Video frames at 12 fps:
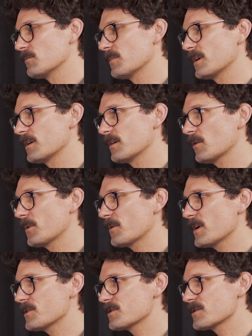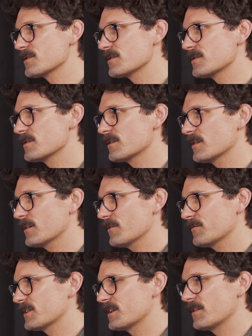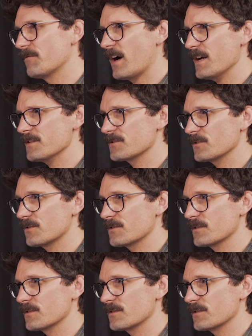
mean operation of the device, or